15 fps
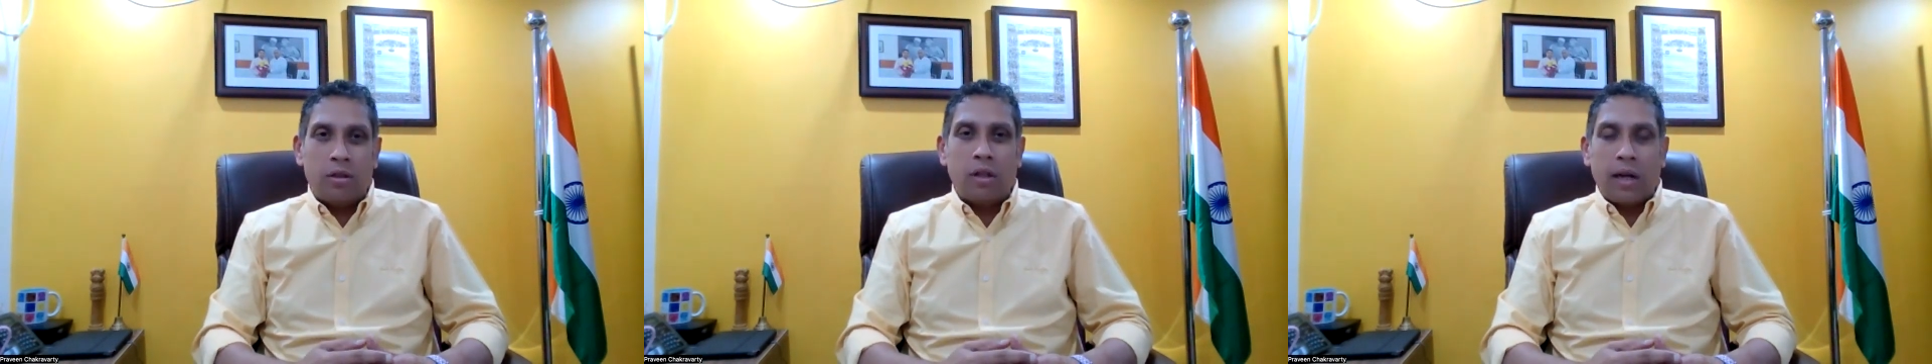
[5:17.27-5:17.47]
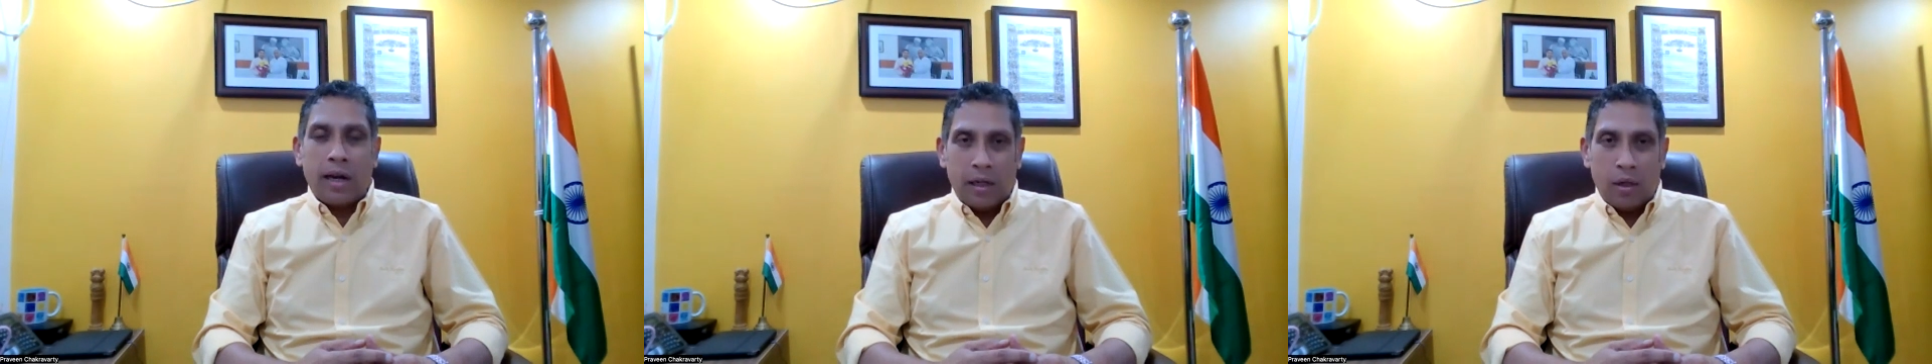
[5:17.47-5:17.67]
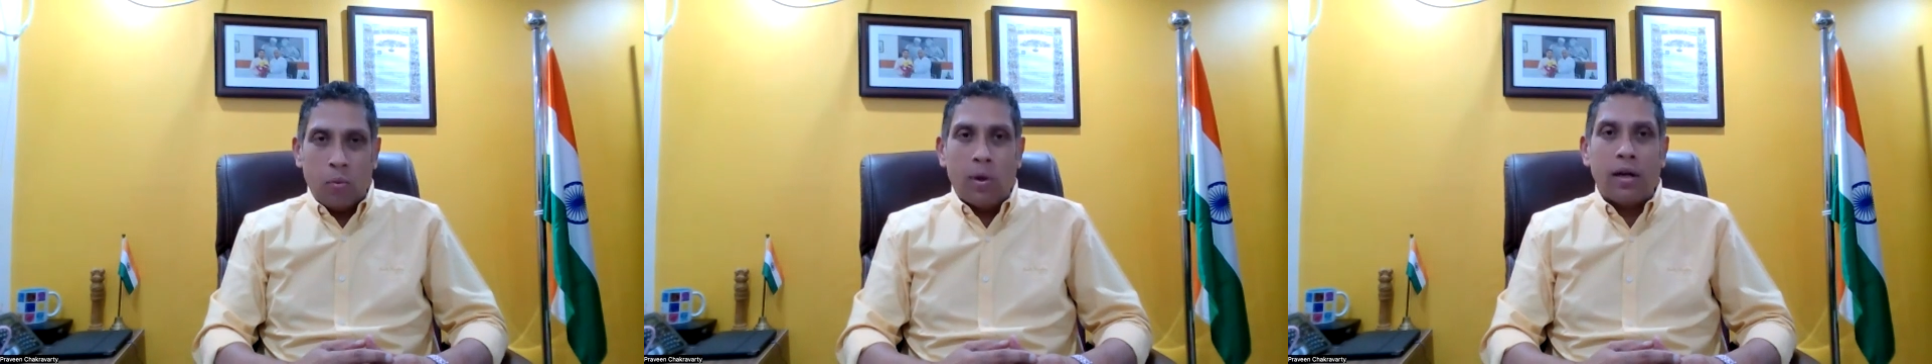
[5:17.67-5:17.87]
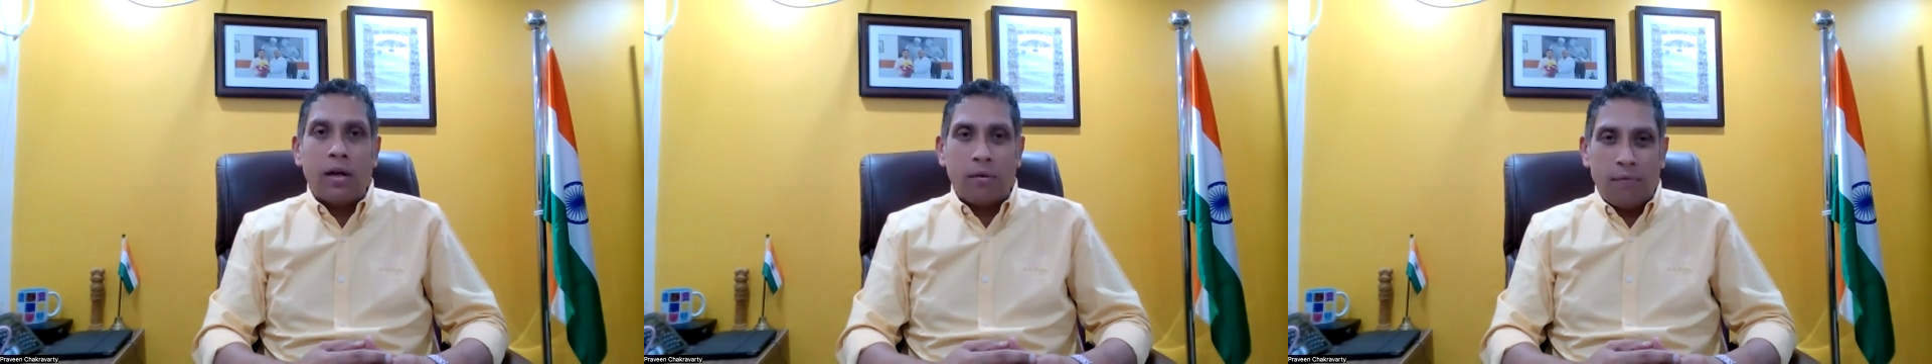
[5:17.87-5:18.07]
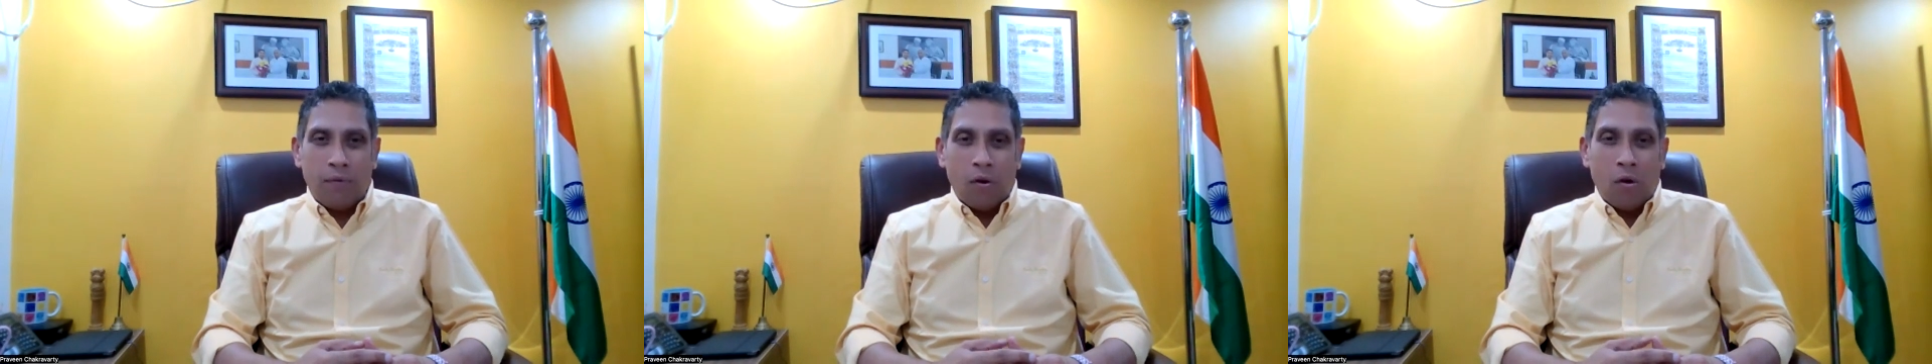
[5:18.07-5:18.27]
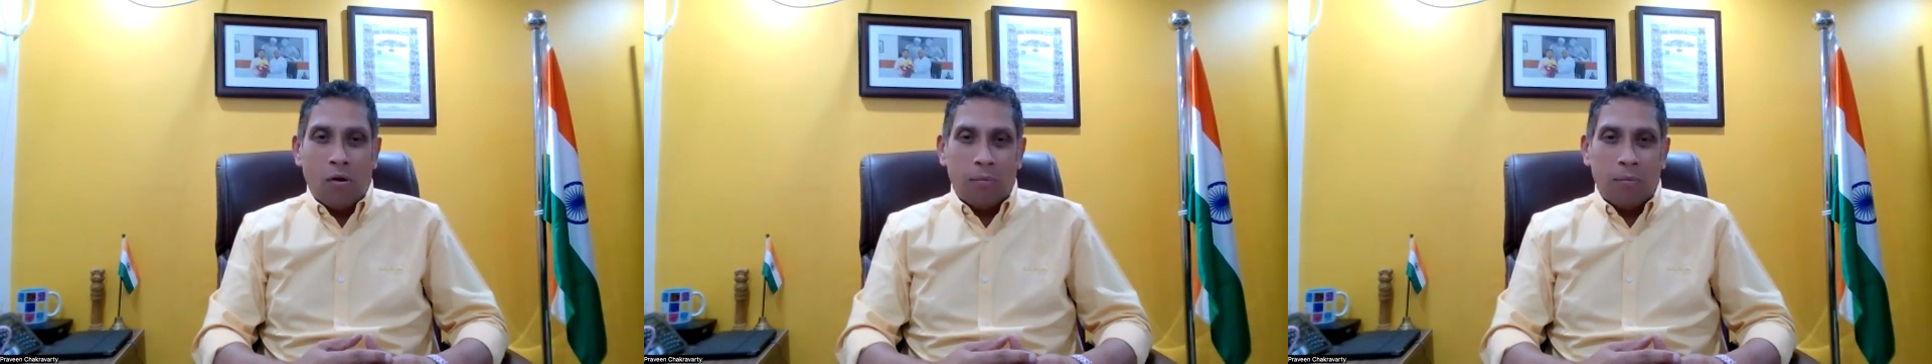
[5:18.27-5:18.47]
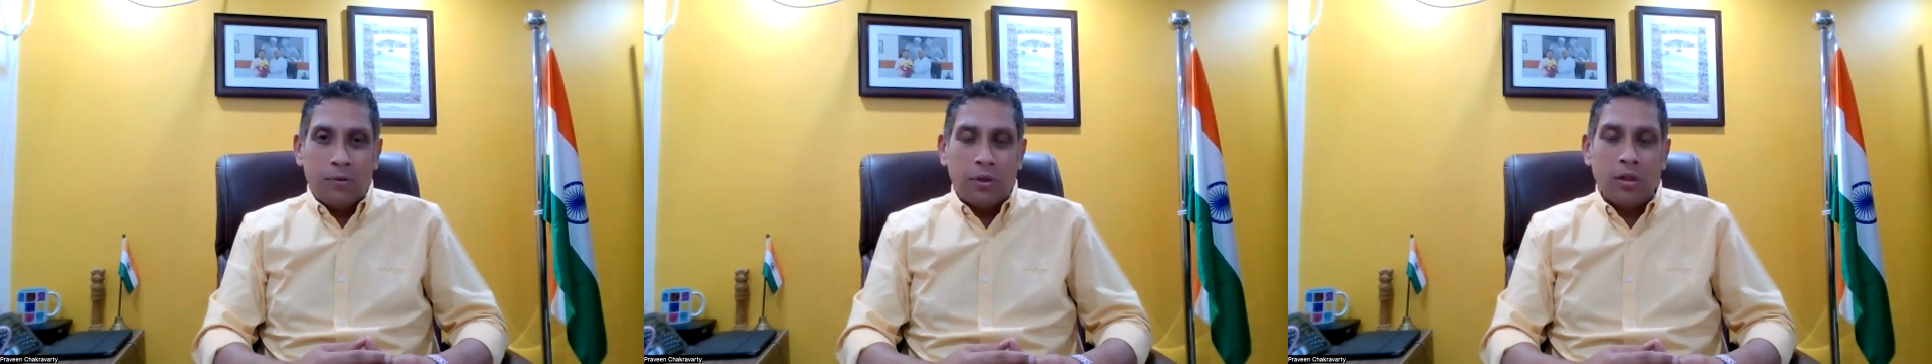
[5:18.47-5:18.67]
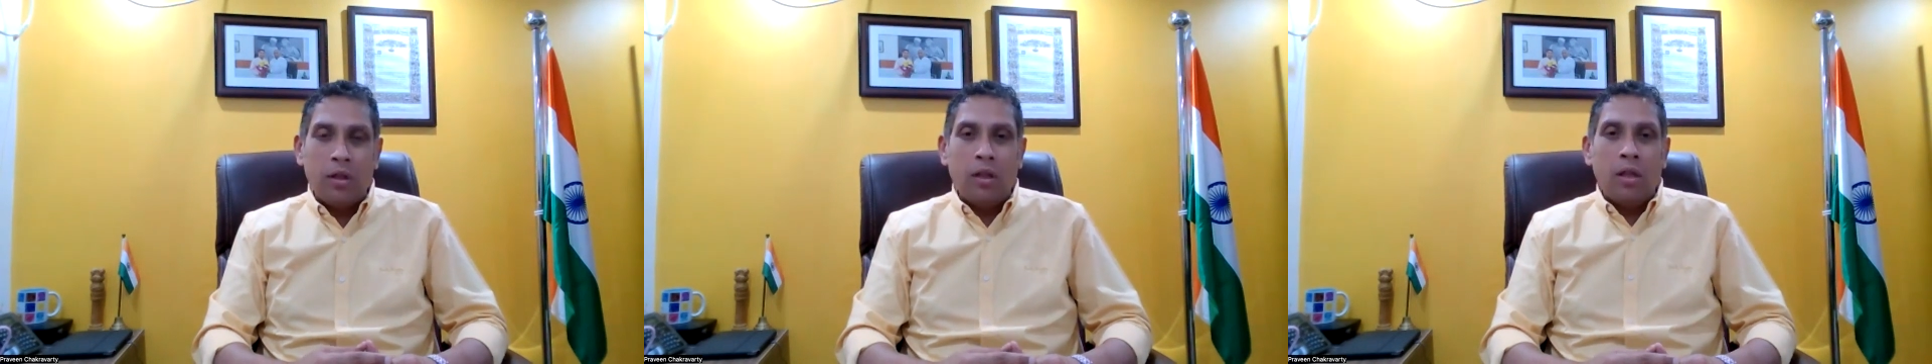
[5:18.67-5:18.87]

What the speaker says: the 91 reforms,